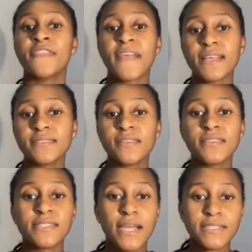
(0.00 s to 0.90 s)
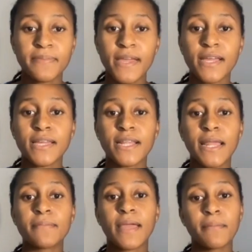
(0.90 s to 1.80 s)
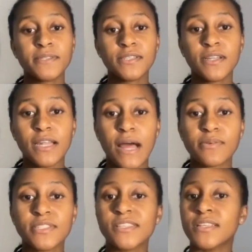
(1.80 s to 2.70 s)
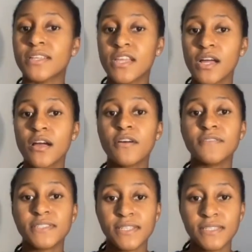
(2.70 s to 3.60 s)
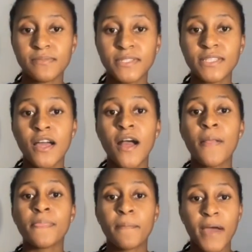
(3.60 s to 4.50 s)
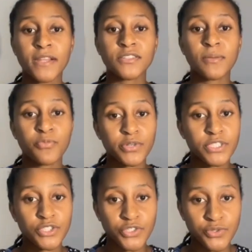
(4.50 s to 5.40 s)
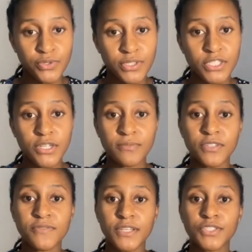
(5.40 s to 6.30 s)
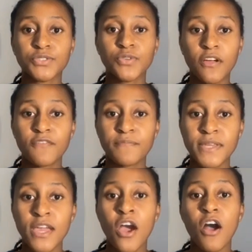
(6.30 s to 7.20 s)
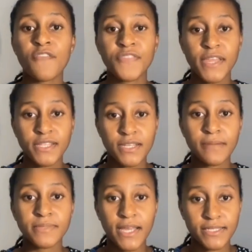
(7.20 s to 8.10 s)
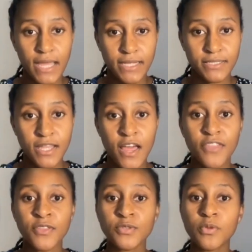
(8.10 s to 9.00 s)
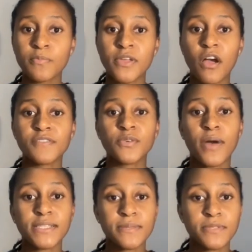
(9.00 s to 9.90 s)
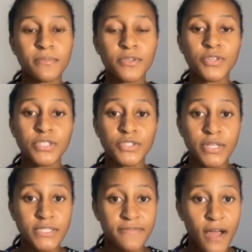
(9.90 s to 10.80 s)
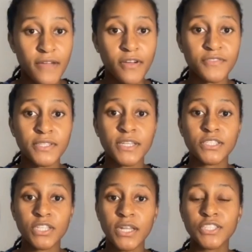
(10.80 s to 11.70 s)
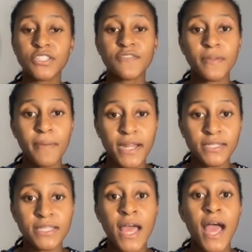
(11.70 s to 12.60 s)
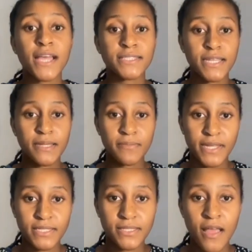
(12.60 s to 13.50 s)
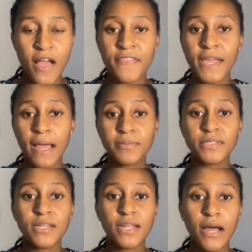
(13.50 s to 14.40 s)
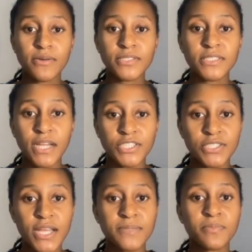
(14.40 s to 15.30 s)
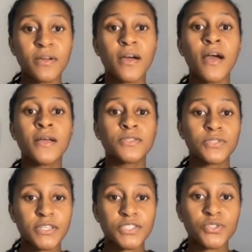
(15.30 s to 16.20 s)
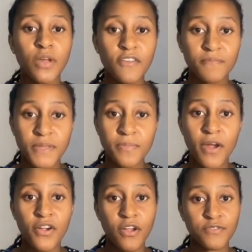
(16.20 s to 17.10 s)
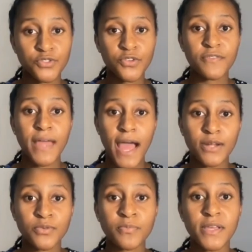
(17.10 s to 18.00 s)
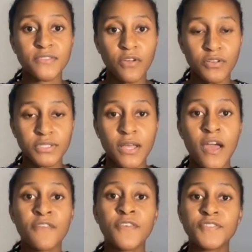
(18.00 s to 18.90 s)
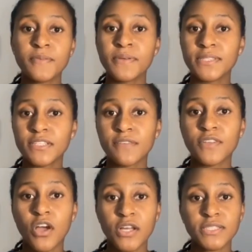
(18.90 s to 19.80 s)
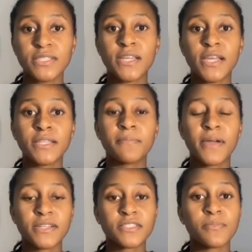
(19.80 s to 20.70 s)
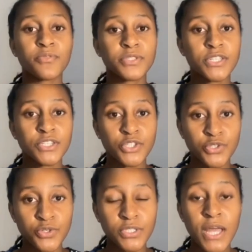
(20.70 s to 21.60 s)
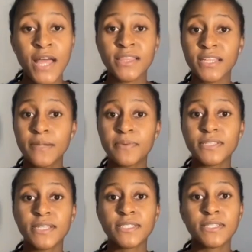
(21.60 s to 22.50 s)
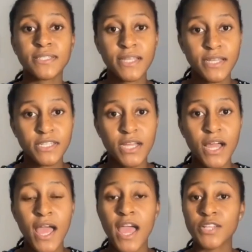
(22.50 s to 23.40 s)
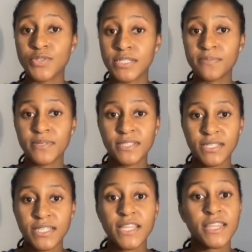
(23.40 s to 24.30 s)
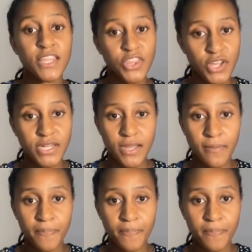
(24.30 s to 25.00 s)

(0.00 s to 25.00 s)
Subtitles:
Thus, the taxpayer can claim capital allowances the year of assessment the panels are brought into use in terms of Section 12B of the Income Tax Act. This will be after 1 September 2025 after the installation of the panels has taken place. The capital allowance deduction as per Section 12B paragraph 2 of the Act will be as follows. 50% of the cost in the year the panels are brought into use, 30% in the second year, and 20% in the third year.